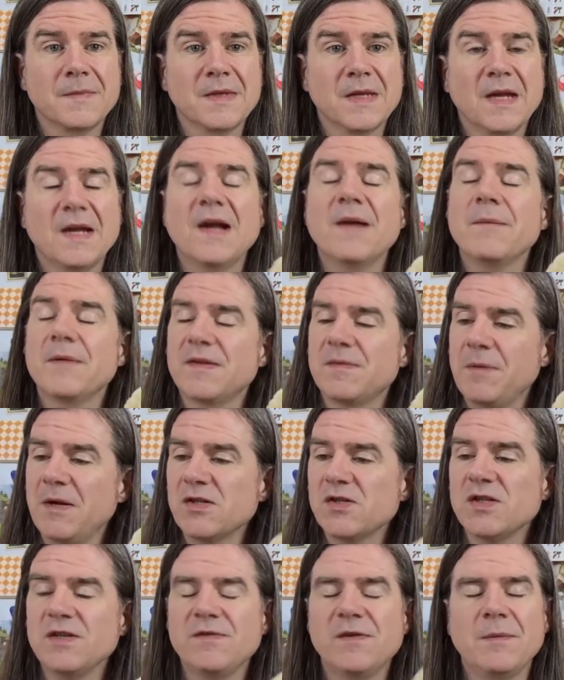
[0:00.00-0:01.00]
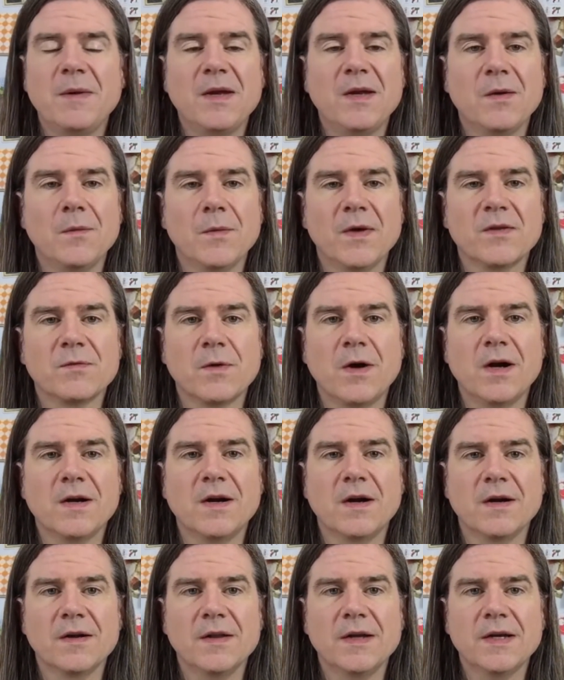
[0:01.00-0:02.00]
Yeah, especially if you make it with raw
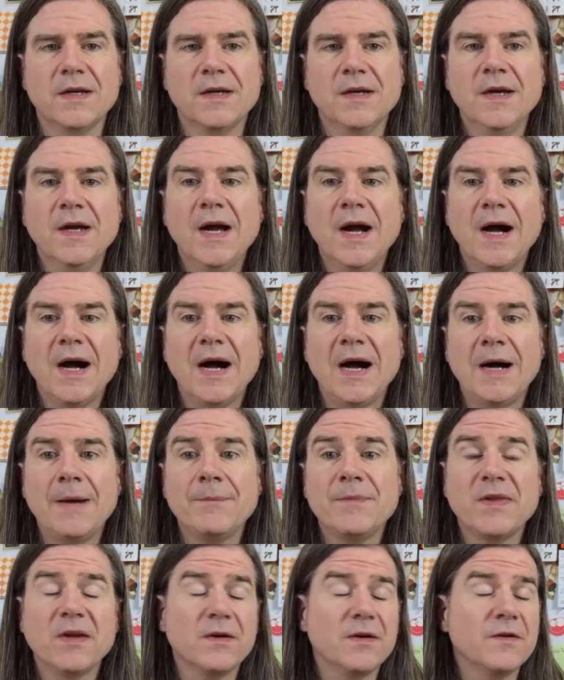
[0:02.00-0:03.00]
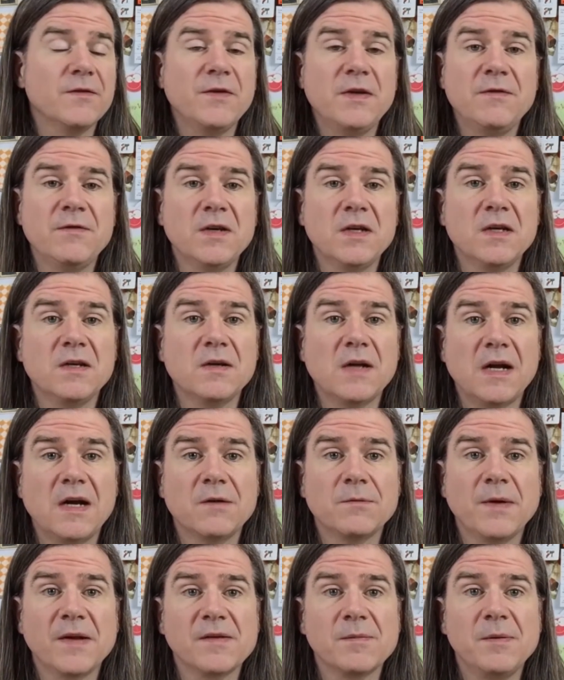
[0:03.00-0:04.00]
garlic. There are even
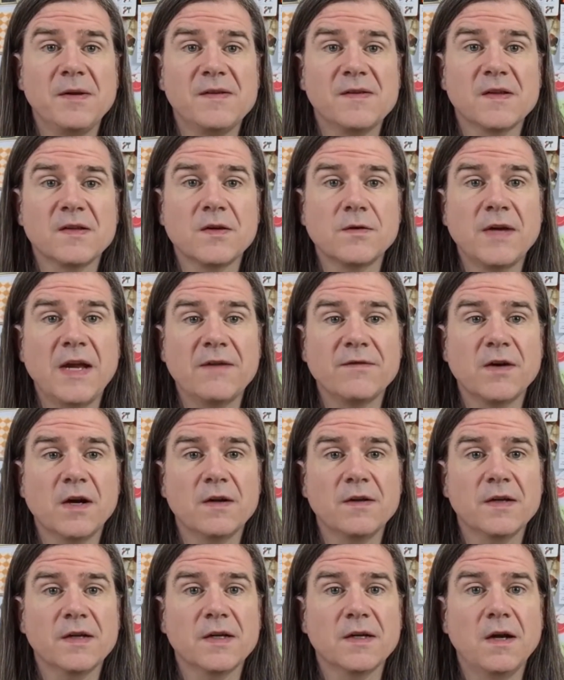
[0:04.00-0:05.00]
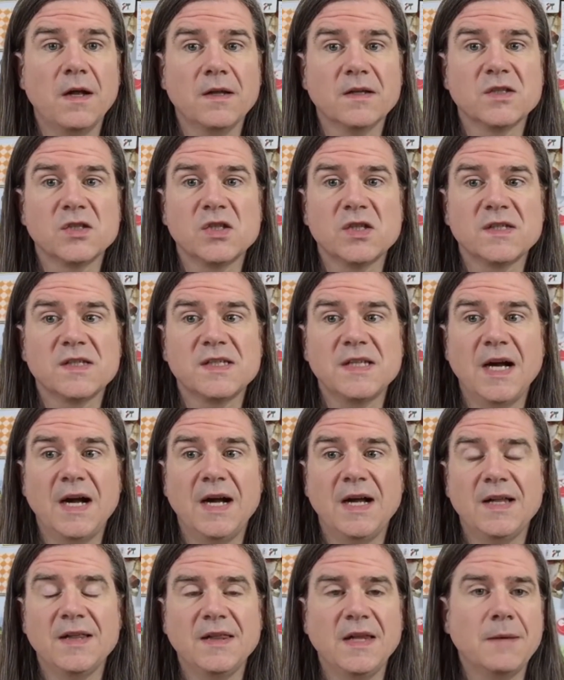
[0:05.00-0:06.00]
recipes that don't have garlic at all. It's just
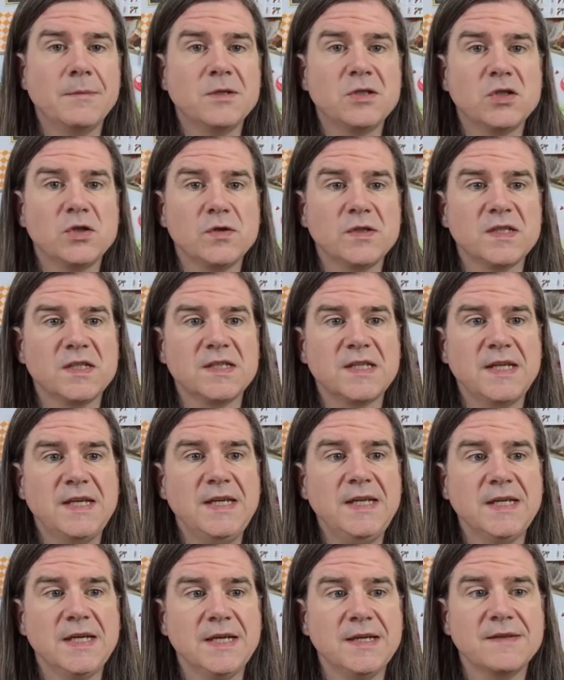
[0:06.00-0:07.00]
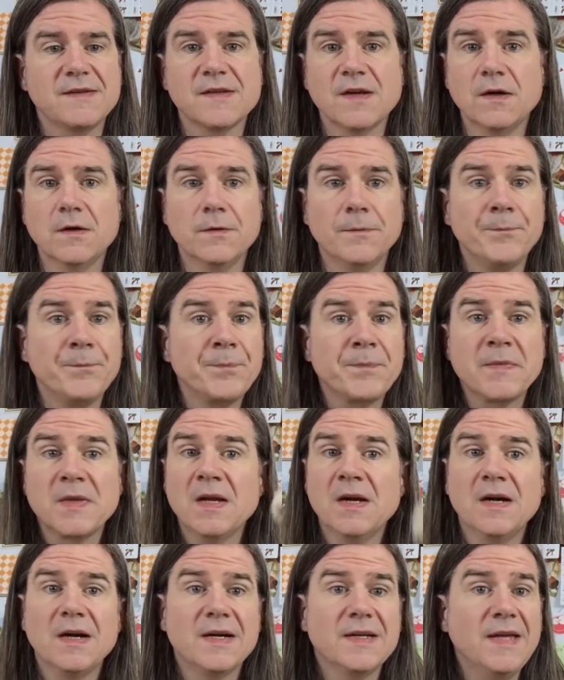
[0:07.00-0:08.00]
lemon juice and tahini. So,
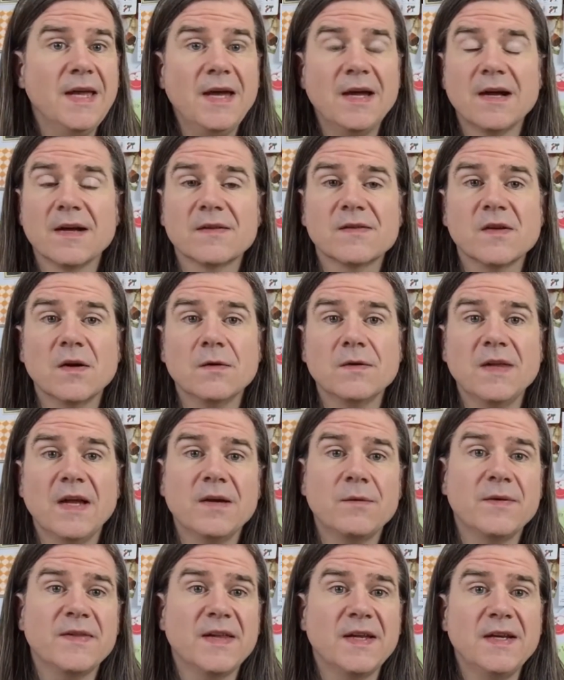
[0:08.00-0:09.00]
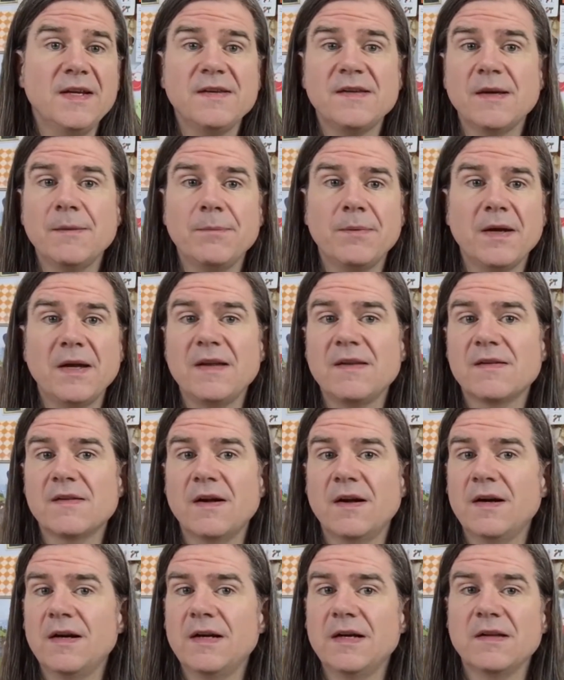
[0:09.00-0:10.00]
yeah. So, like with any dip,
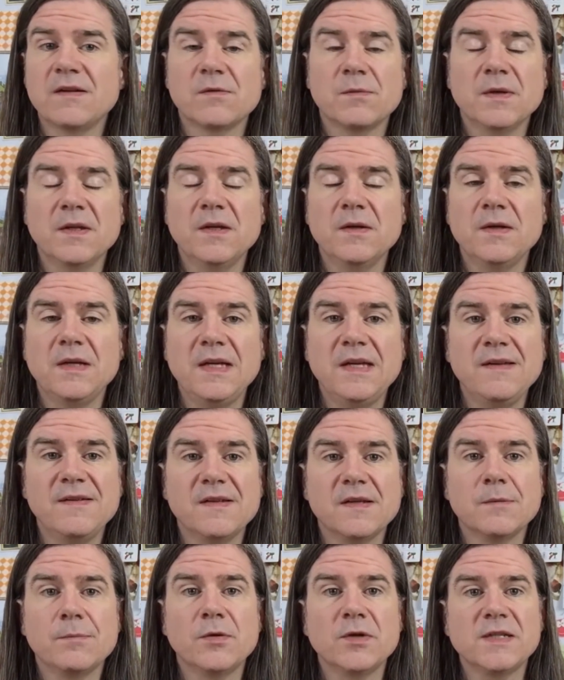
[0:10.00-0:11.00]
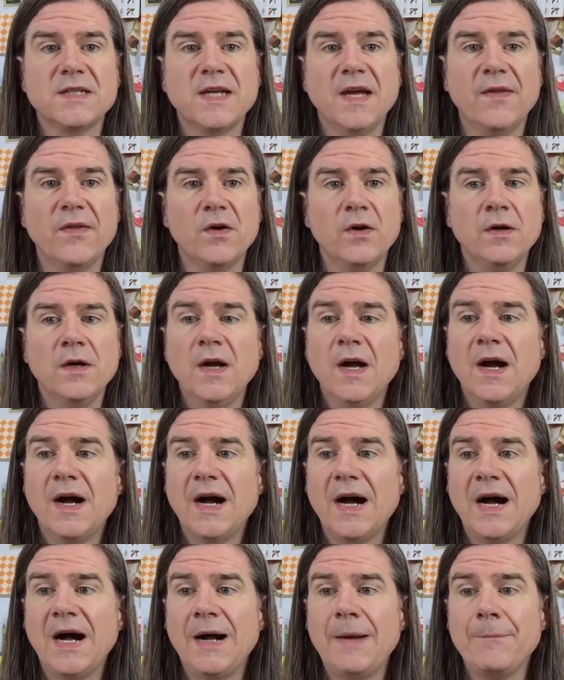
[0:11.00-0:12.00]
it's really easy to put together,
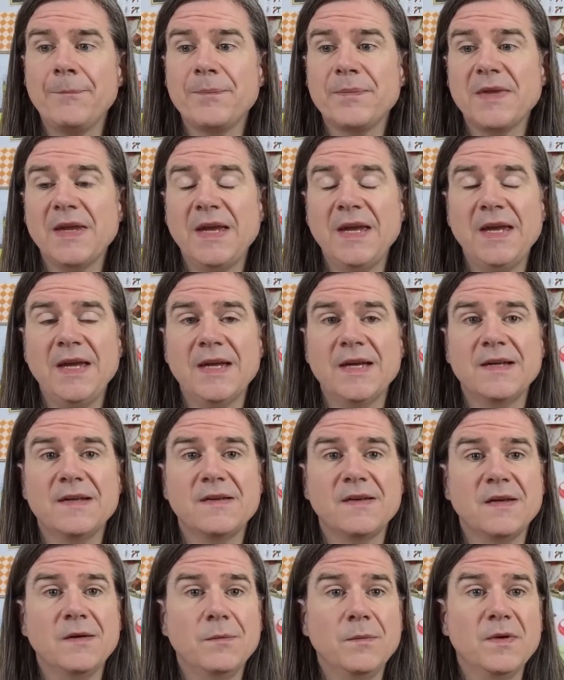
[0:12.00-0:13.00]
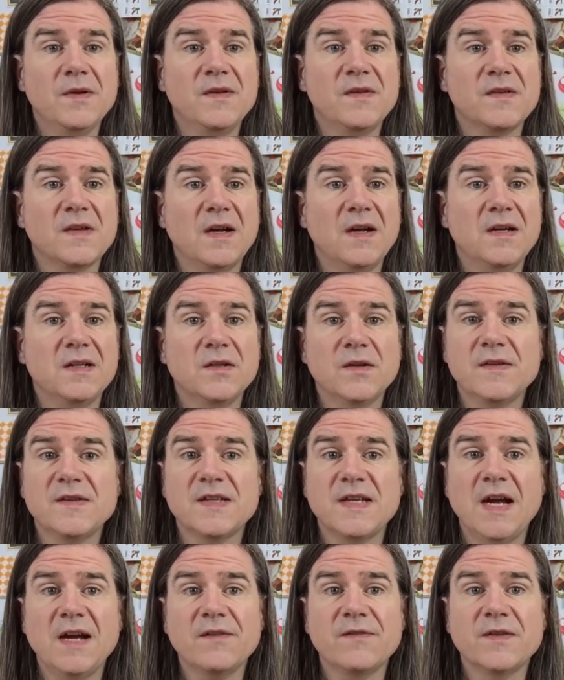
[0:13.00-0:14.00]
and it was a good
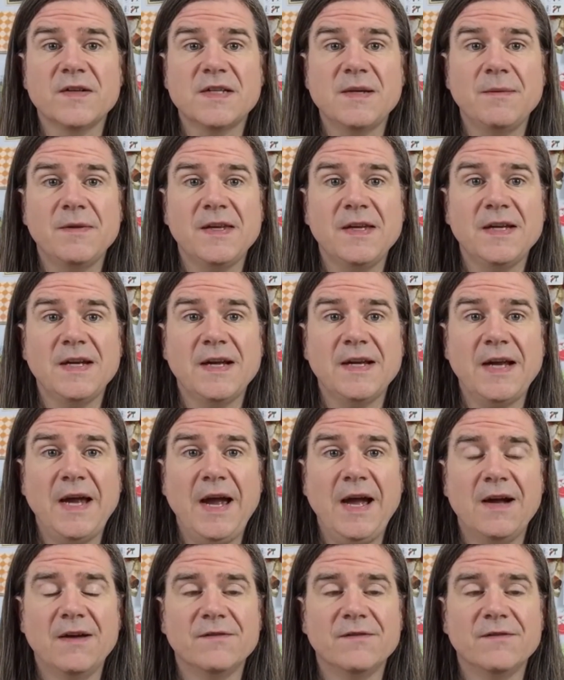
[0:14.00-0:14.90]
snack for Timothy and I to have.